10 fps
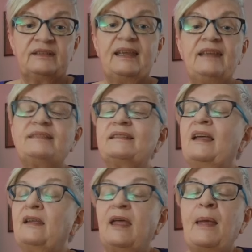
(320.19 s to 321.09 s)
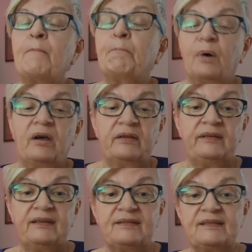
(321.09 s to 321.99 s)
Data
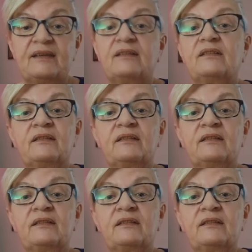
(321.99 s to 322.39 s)
embodies